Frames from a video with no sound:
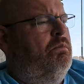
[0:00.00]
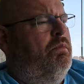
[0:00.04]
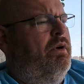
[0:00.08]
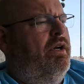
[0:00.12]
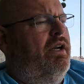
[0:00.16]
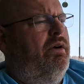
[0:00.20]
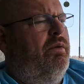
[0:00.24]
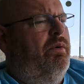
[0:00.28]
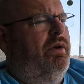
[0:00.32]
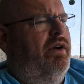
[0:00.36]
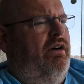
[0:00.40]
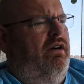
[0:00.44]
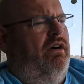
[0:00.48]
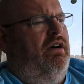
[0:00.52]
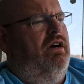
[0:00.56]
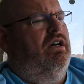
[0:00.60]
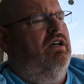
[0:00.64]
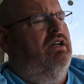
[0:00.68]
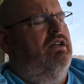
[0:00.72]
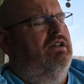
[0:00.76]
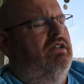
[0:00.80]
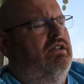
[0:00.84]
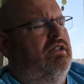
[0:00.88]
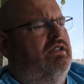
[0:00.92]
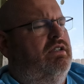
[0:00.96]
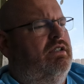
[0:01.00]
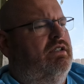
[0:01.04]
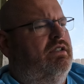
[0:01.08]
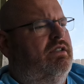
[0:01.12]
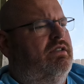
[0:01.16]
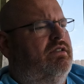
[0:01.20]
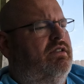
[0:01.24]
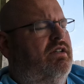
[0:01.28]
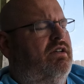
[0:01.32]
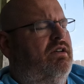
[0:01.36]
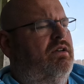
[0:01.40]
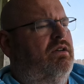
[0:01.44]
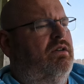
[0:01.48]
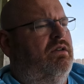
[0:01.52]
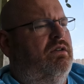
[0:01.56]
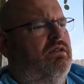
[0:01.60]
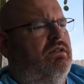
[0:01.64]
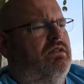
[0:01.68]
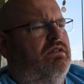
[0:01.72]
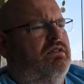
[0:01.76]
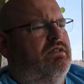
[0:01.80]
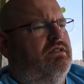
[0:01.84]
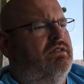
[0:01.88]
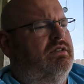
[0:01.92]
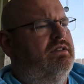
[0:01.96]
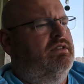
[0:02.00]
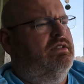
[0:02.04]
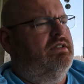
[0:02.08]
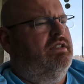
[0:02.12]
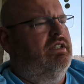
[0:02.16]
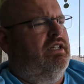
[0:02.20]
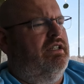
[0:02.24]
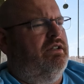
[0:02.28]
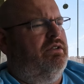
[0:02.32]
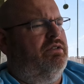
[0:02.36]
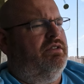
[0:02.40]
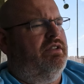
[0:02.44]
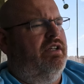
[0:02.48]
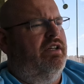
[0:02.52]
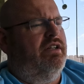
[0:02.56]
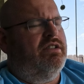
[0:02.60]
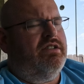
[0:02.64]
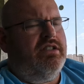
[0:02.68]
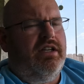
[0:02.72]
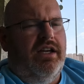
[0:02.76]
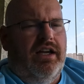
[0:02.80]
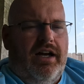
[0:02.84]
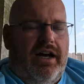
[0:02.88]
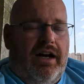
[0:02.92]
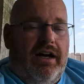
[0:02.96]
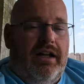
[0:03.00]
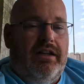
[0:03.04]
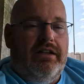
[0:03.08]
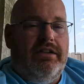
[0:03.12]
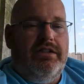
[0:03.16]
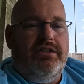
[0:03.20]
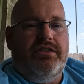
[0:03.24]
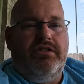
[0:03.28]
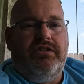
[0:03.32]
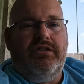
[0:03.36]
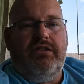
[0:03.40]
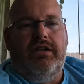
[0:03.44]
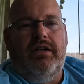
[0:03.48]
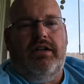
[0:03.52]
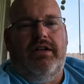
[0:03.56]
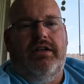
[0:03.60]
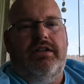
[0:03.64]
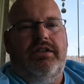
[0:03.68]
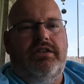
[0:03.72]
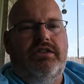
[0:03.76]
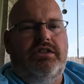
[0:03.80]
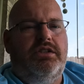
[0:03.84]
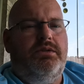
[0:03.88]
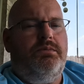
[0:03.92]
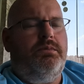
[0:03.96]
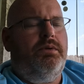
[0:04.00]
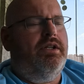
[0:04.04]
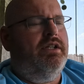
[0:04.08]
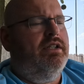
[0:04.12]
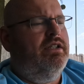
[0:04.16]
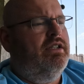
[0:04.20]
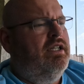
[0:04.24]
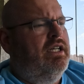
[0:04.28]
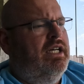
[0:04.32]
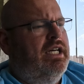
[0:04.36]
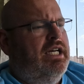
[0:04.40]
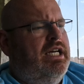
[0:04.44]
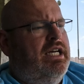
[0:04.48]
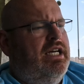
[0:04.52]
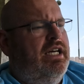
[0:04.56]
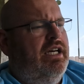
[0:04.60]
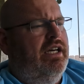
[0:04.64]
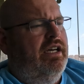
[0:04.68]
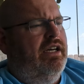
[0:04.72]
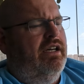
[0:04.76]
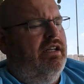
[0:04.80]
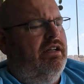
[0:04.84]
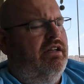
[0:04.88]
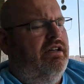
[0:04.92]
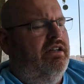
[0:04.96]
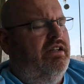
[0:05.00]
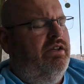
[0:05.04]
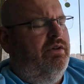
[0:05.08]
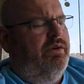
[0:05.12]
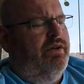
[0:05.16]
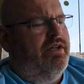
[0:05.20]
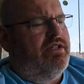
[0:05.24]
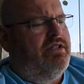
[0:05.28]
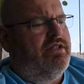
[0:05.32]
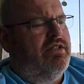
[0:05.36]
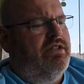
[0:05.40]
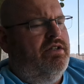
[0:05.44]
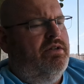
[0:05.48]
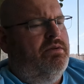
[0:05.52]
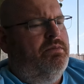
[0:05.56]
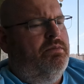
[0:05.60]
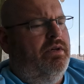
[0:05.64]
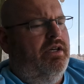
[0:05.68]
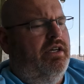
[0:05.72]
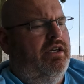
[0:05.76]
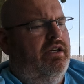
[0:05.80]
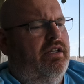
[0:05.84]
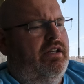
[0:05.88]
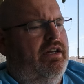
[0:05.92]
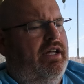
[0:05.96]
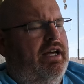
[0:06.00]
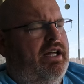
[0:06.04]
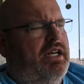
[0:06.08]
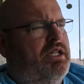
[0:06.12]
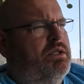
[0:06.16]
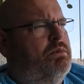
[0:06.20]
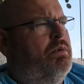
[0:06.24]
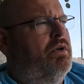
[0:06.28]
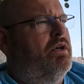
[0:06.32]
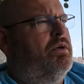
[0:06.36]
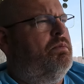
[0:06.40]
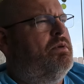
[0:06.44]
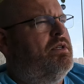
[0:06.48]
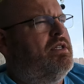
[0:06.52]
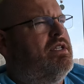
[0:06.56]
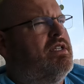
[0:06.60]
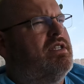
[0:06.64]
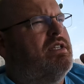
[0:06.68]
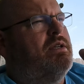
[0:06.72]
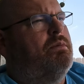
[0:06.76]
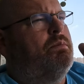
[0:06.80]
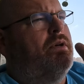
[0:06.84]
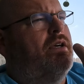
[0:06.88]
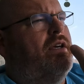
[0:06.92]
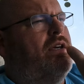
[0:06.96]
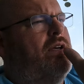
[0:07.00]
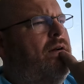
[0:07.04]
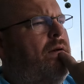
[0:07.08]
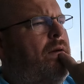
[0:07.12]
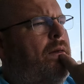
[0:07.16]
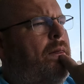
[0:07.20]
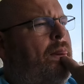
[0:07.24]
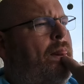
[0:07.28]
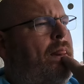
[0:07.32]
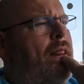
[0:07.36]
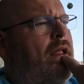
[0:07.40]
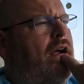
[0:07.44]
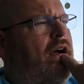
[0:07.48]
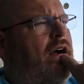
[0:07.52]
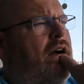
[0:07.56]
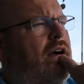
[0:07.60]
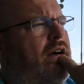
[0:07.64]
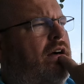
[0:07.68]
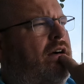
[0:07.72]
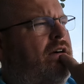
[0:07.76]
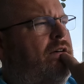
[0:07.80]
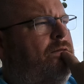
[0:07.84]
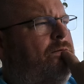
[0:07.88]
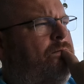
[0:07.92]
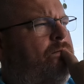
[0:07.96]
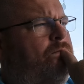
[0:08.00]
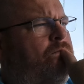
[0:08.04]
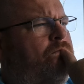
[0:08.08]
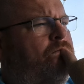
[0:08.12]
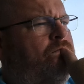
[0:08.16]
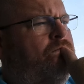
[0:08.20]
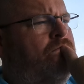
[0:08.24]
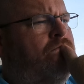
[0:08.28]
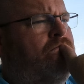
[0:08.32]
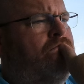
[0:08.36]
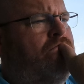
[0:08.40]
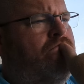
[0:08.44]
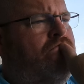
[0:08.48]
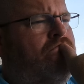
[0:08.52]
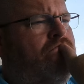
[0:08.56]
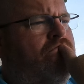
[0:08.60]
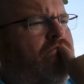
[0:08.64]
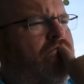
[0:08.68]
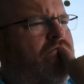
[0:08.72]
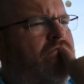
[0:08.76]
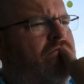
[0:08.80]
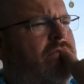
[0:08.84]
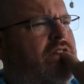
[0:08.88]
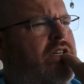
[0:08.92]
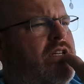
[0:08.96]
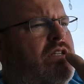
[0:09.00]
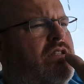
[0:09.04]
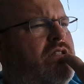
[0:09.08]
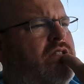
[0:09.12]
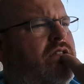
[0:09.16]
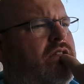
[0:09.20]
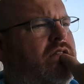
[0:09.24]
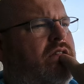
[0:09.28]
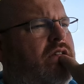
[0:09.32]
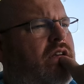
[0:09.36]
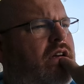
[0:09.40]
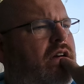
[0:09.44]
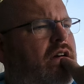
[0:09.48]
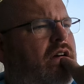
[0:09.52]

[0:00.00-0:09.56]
but here we are. So you know, Sarah's in college. Uh, she's been at uh, USM in Hattiesburg, Mississippi. Um, this